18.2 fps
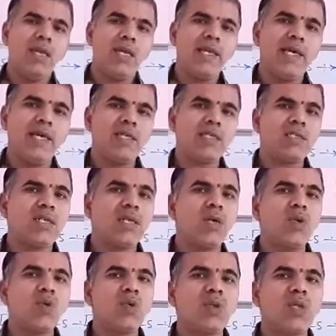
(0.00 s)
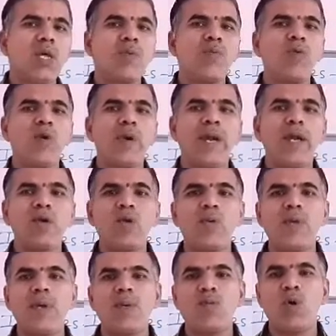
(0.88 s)
Next, Rutherford
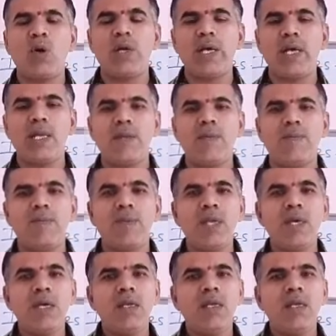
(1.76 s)
atomic model.